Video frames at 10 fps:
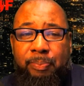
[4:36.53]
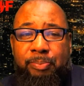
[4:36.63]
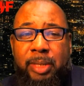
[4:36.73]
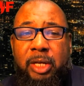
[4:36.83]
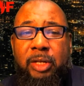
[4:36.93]

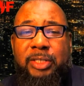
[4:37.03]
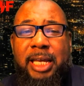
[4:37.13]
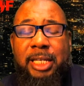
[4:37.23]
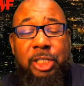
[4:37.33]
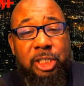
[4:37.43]
Because
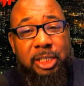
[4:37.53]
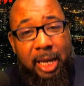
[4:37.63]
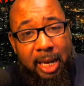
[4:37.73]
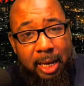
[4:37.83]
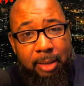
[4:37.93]
it
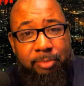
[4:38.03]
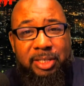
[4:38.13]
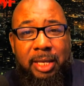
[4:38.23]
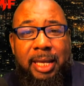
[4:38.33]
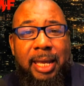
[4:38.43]

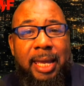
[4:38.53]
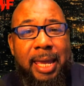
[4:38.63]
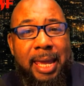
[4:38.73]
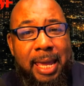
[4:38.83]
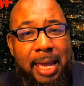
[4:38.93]
shames
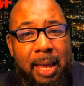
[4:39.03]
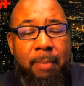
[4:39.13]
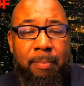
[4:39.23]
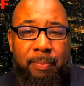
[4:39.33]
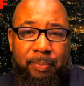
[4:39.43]

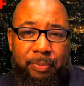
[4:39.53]
him